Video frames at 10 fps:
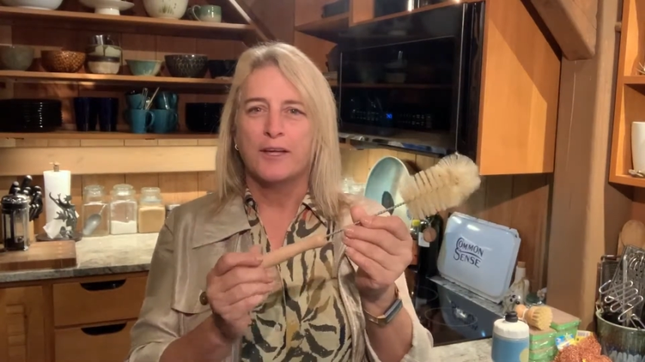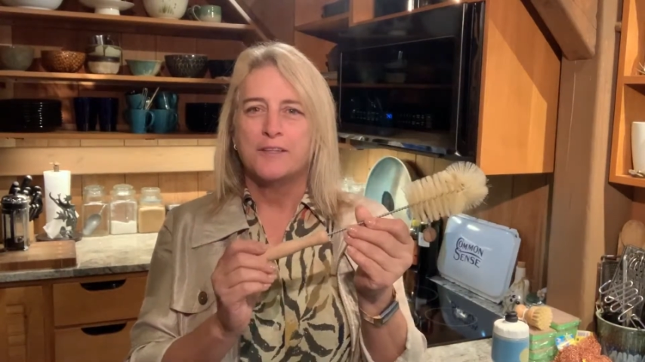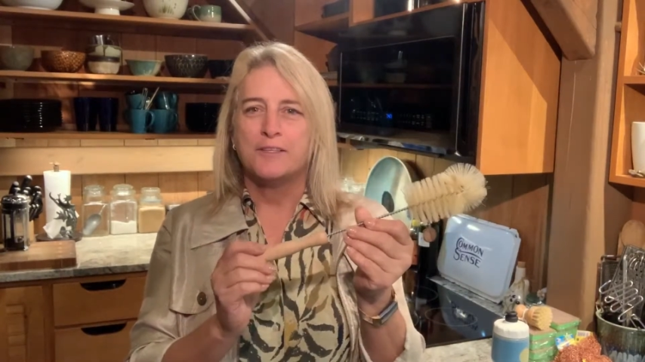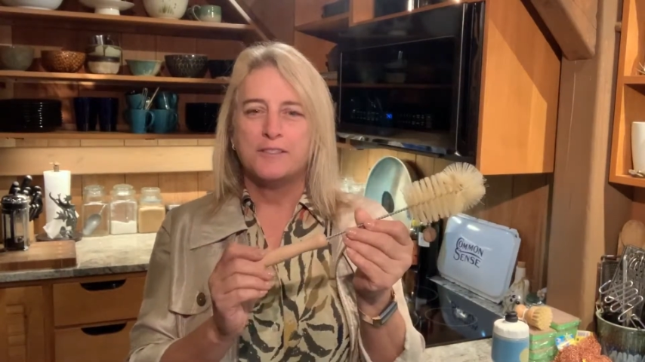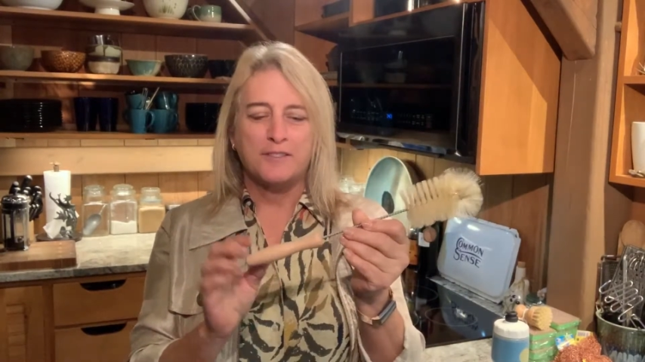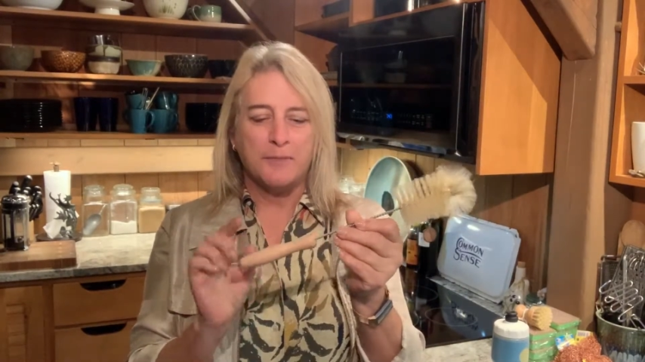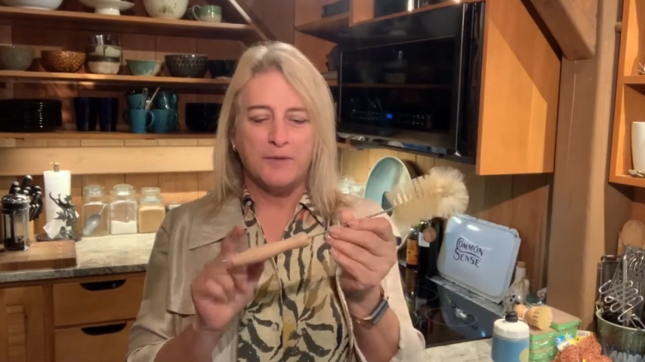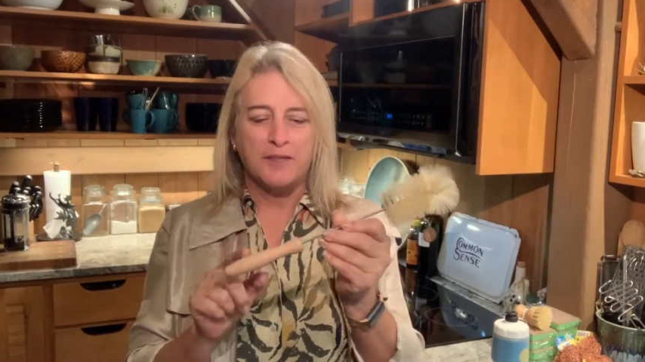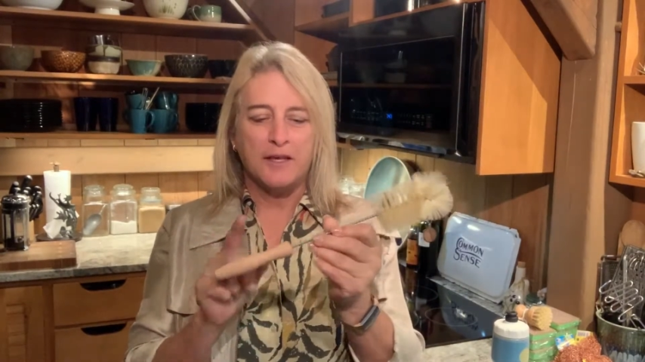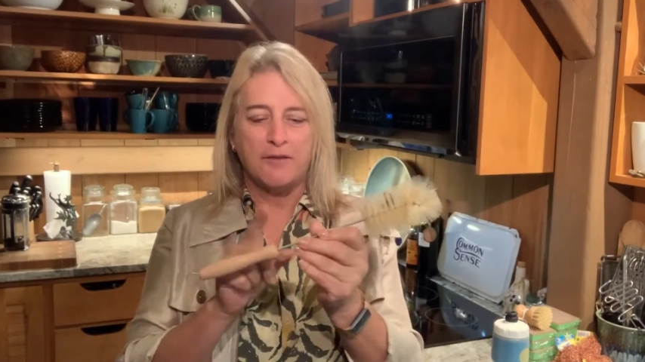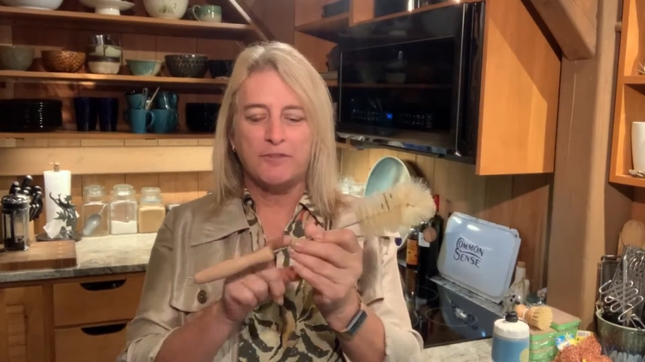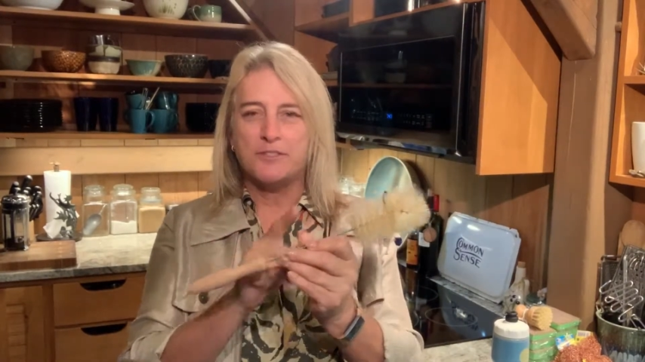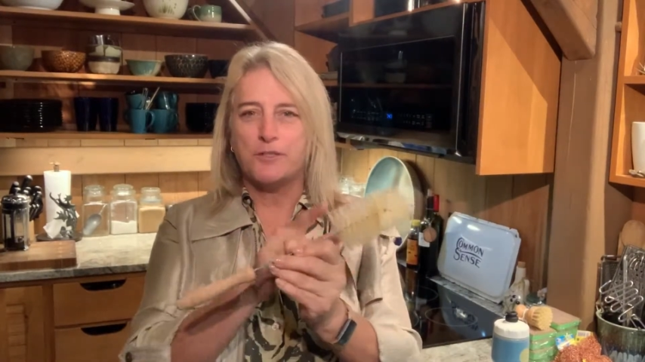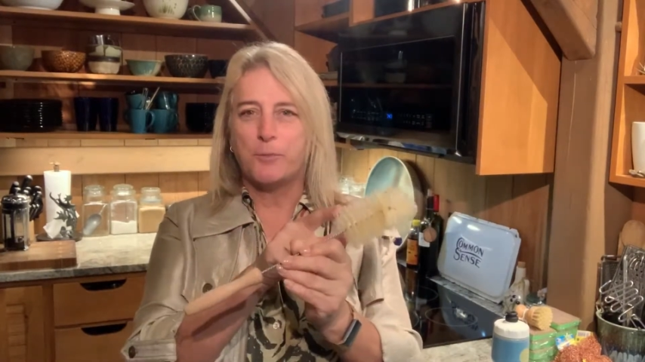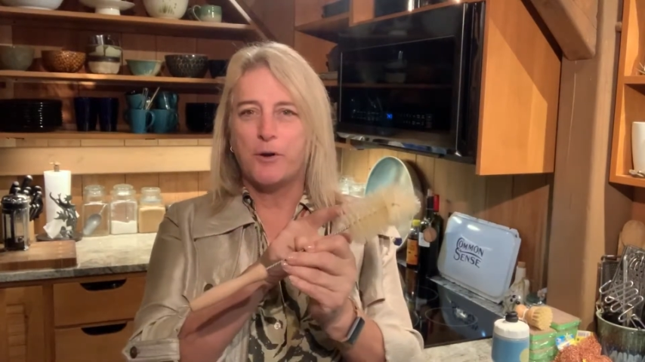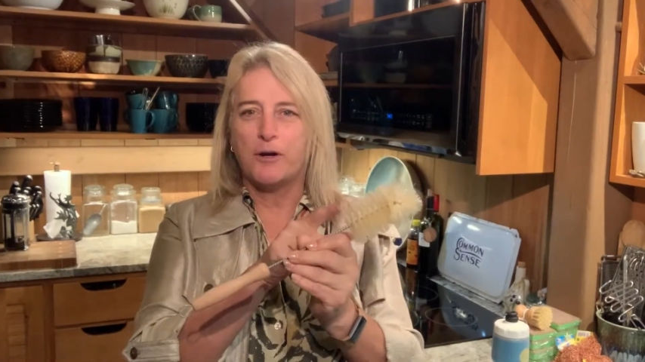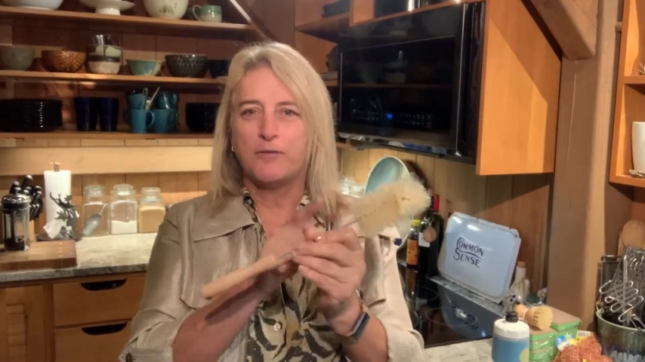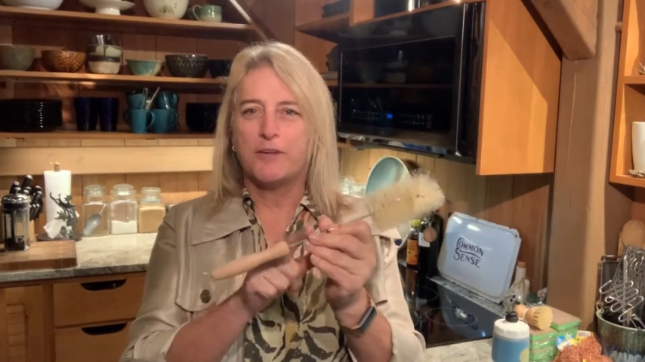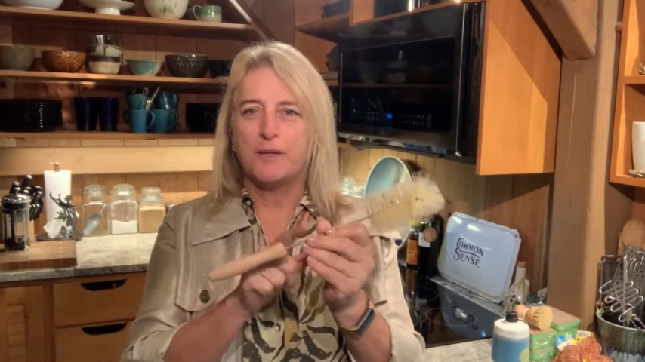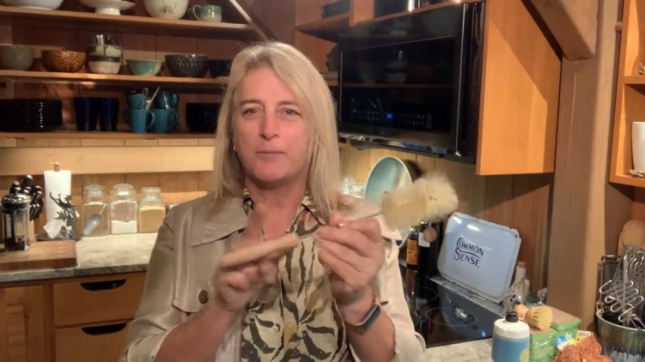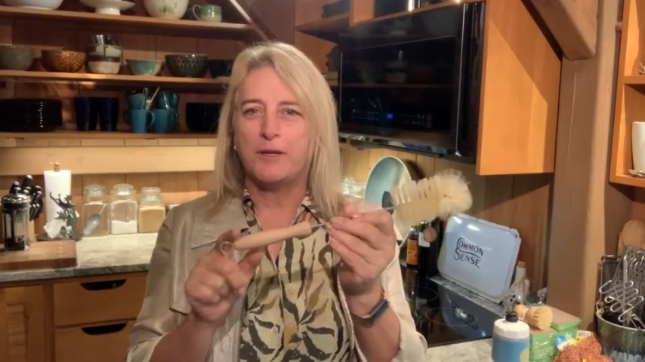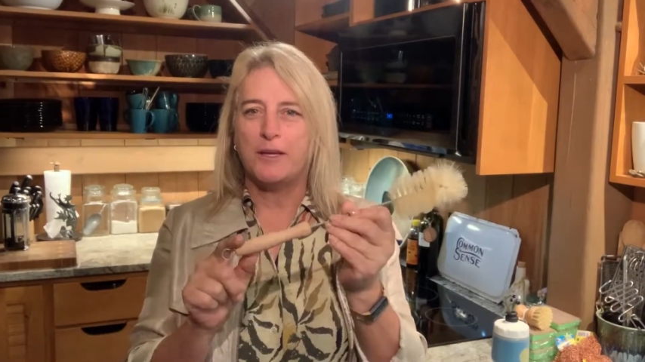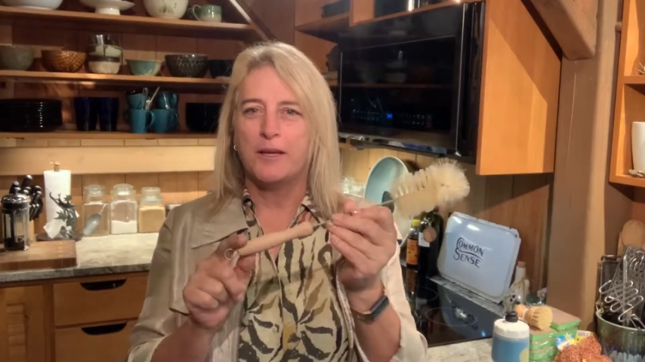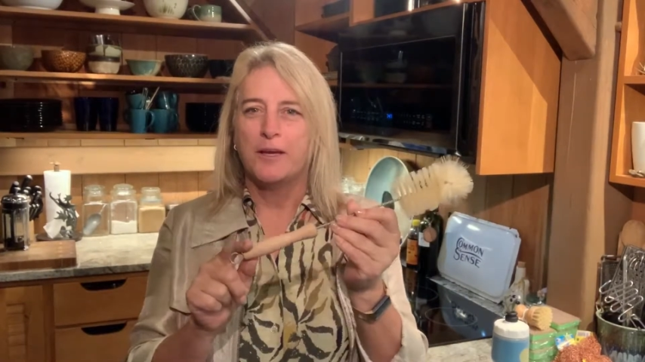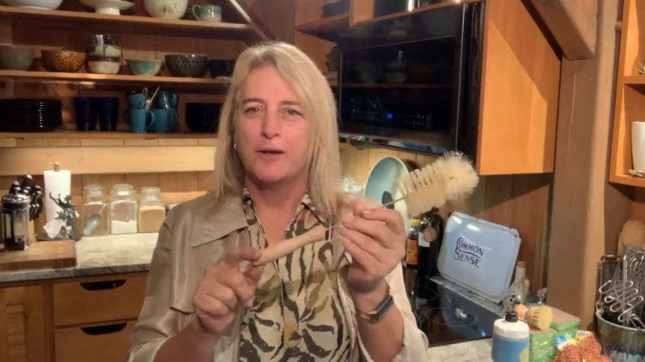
This is something that every single part of it can be